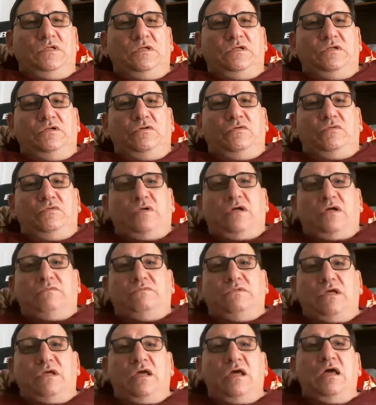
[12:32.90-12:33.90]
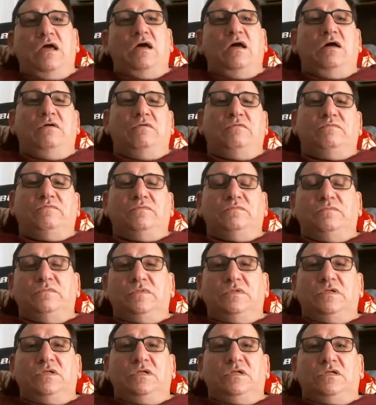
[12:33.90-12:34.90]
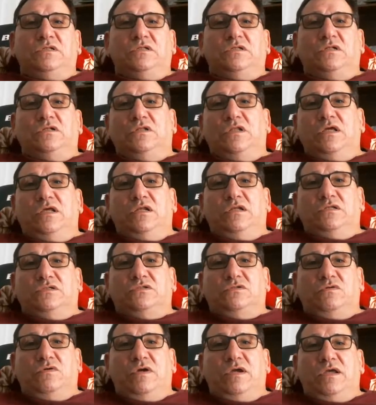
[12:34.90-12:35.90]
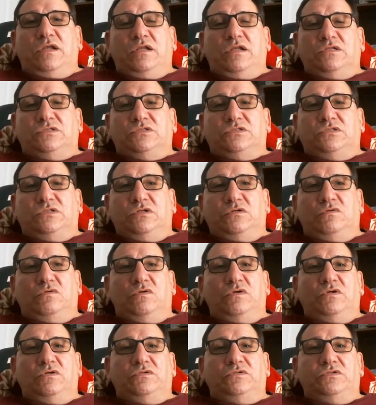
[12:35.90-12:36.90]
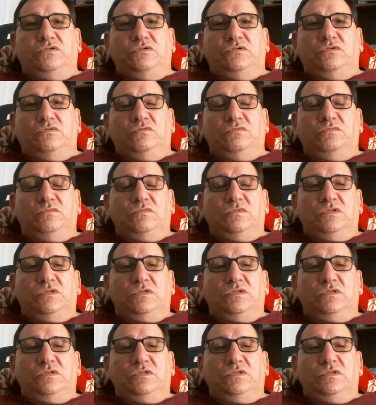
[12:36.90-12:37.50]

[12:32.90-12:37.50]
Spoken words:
you don't have to have the latest greatest in order to